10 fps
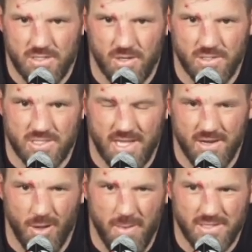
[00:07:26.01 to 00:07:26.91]
So I decided
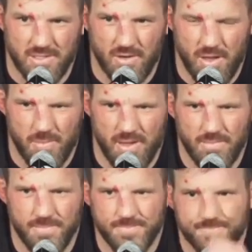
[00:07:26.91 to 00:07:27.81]
to go back to the ground and
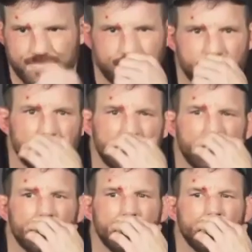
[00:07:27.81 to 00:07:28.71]
pound.
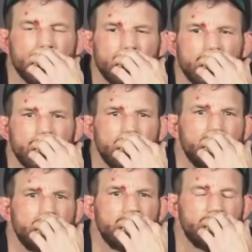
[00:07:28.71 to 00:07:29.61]
All right. Thanks,
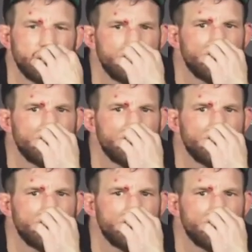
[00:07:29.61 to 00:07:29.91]
Ryan.